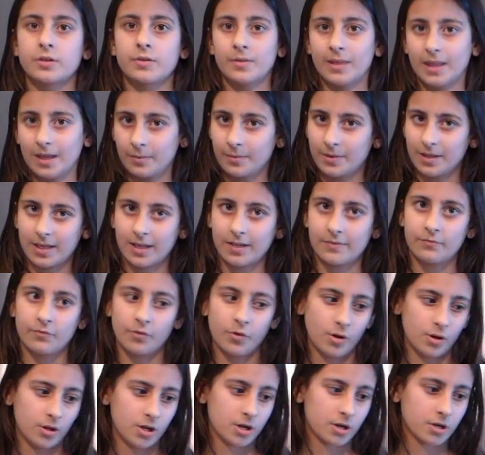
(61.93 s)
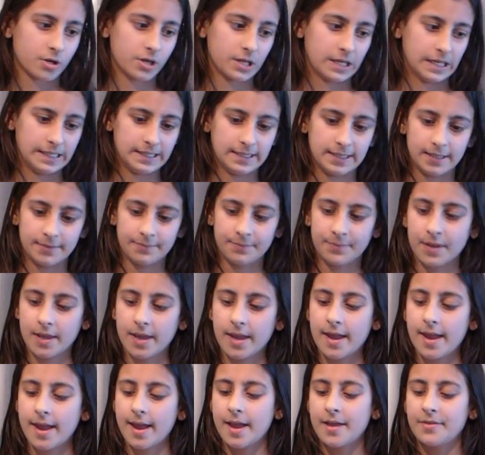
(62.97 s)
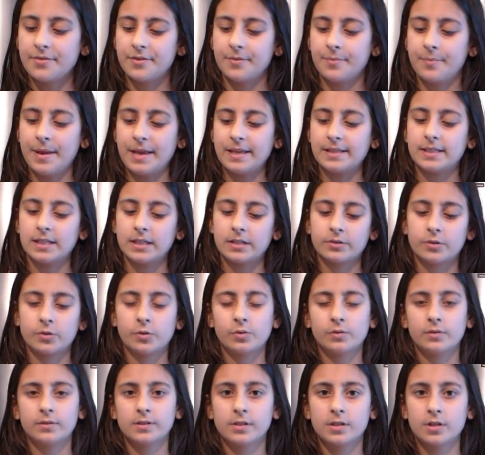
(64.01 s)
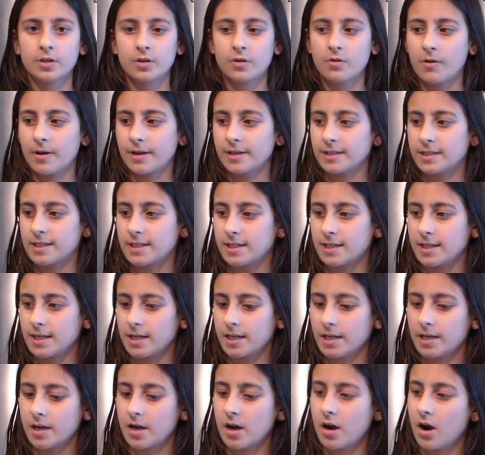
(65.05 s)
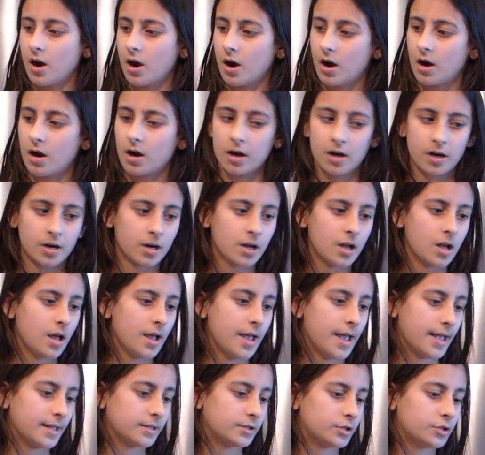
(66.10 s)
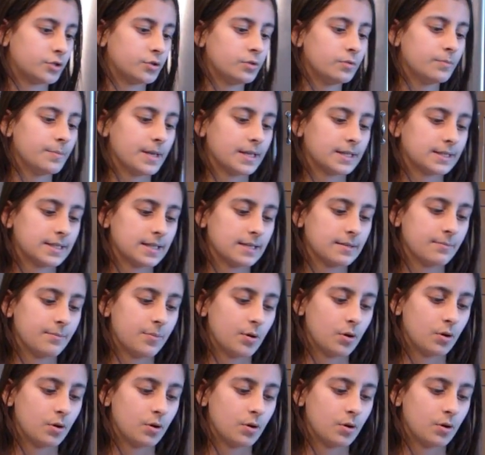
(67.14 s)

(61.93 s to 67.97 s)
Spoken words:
so that we can roll our cookies in. The basic tools you're going to need are 2 mixing